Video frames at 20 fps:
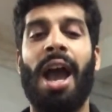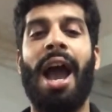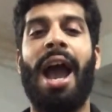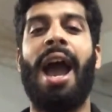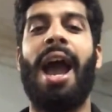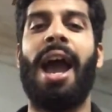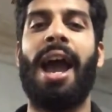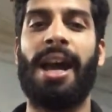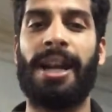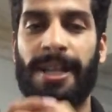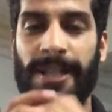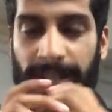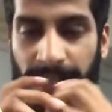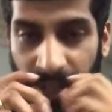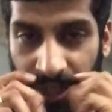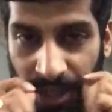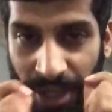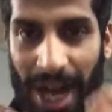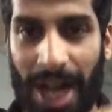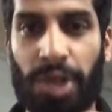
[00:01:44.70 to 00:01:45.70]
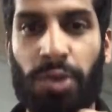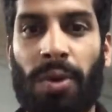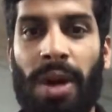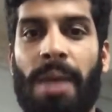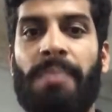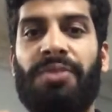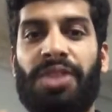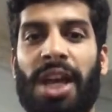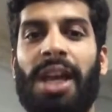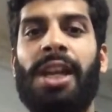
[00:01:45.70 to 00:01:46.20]
And that's what
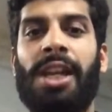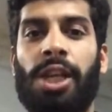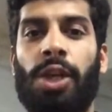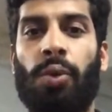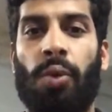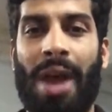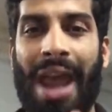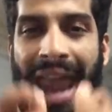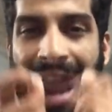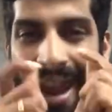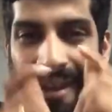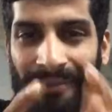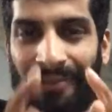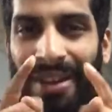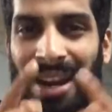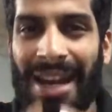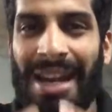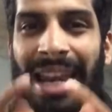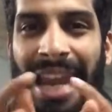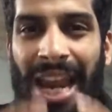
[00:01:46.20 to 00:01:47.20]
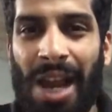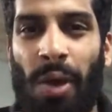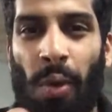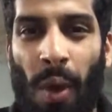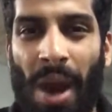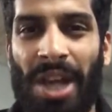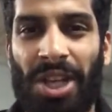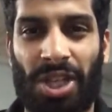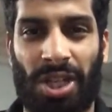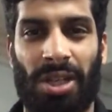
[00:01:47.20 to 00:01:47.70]
I'm telling you. Every
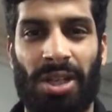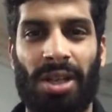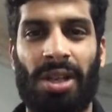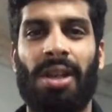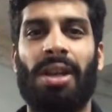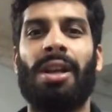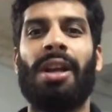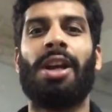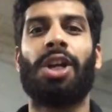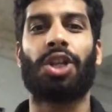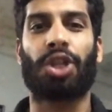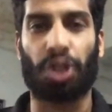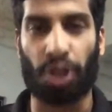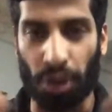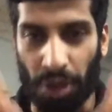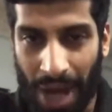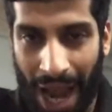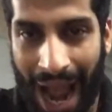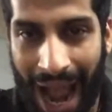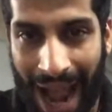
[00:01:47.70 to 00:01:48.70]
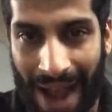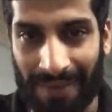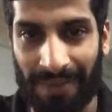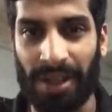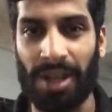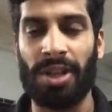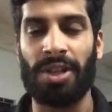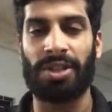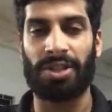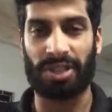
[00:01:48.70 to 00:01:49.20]
equation should have
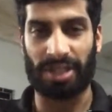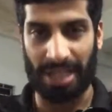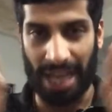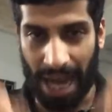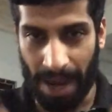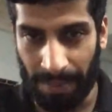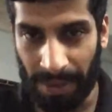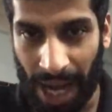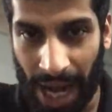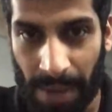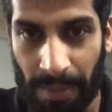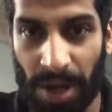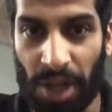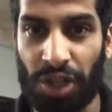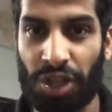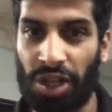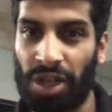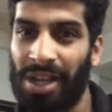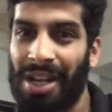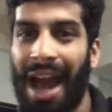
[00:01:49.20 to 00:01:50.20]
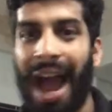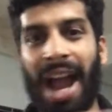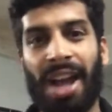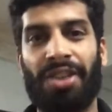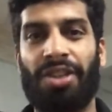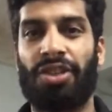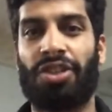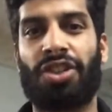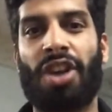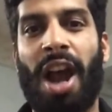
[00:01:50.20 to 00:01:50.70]
same dimension in
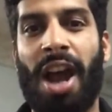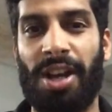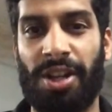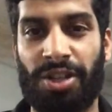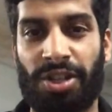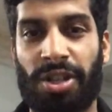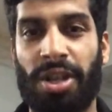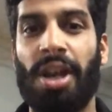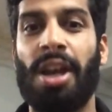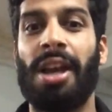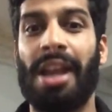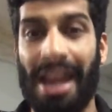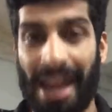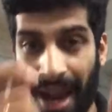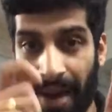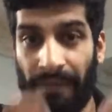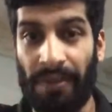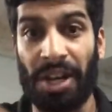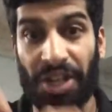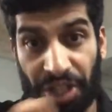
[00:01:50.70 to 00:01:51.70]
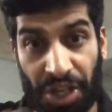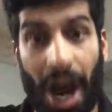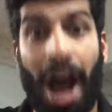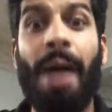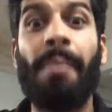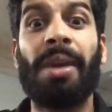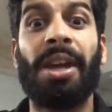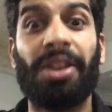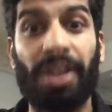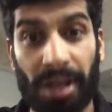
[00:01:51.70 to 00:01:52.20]
either sides. Every
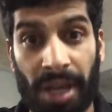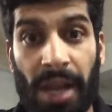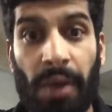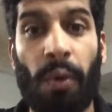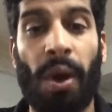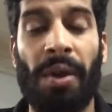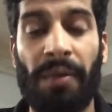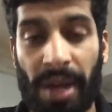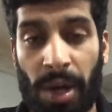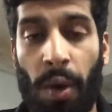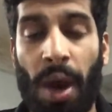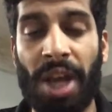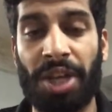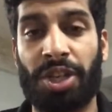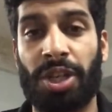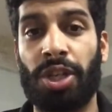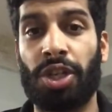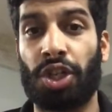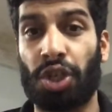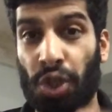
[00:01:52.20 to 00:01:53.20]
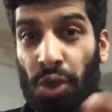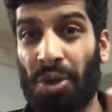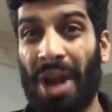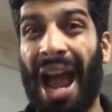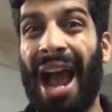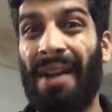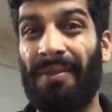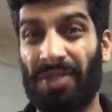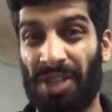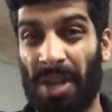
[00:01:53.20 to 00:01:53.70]
term in the equation should
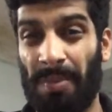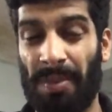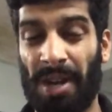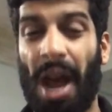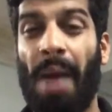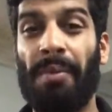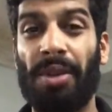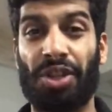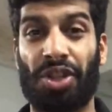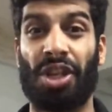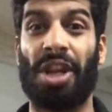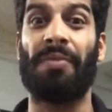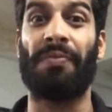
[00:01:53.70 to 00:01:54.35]
have same dimension.